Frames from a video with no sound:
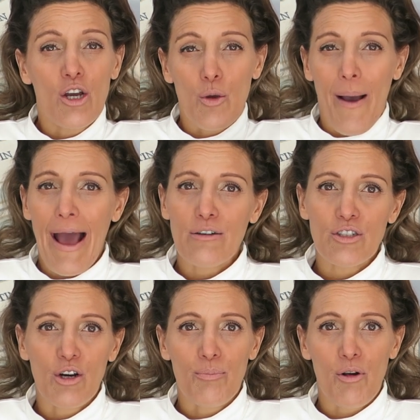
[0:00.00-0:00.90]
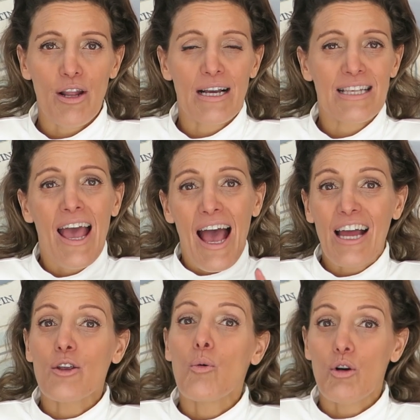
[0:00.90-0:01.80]
your household products,
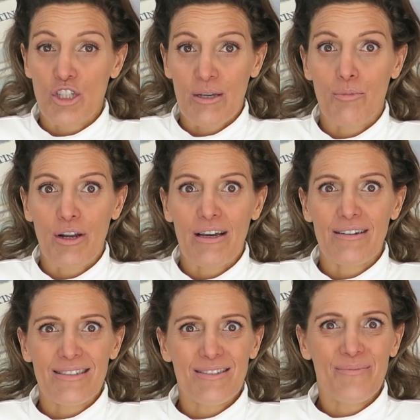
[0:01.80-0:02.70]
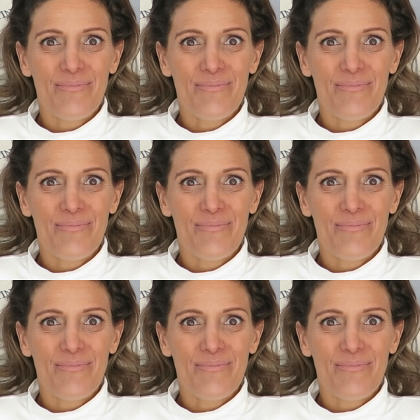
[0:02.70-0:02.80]
and your washing products.